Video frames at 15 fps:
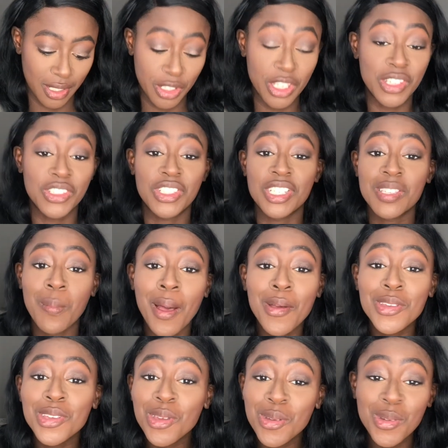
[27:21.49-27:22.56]
It's just
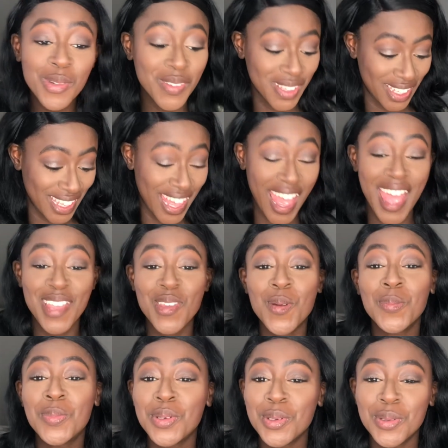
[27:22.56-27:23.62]
about you and your
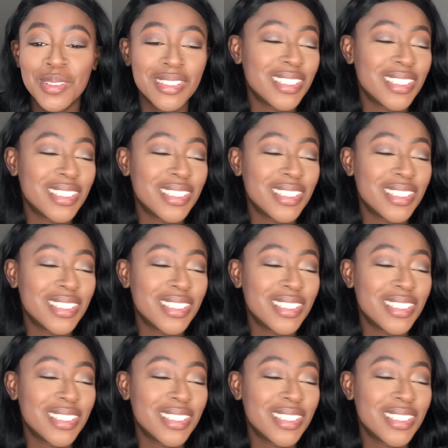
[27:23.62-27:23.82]
boo